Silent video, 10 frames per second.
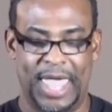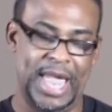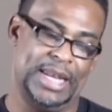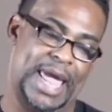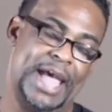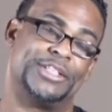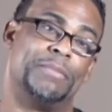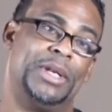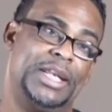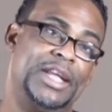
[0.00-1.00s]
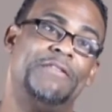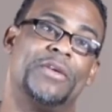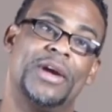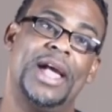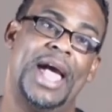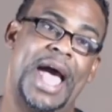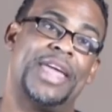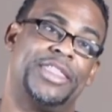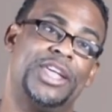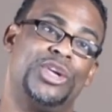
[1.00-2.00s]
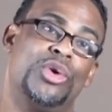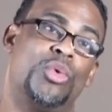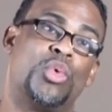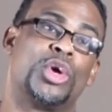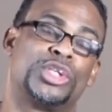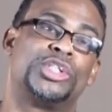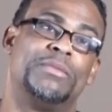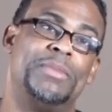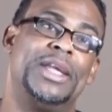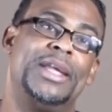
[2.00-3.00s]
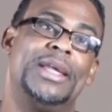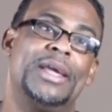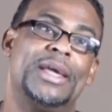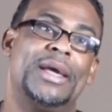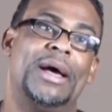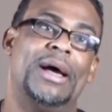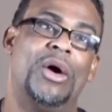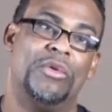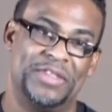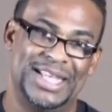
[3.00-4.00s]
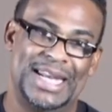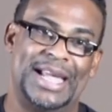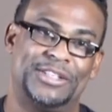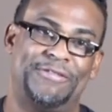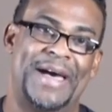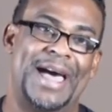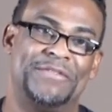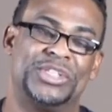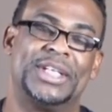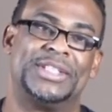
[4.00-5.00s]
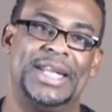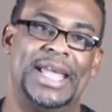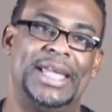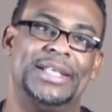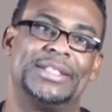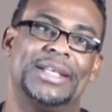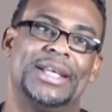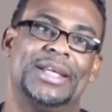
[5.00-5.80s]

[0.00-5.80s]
And as a believer, I think your work should be over the next 5 or 6 days,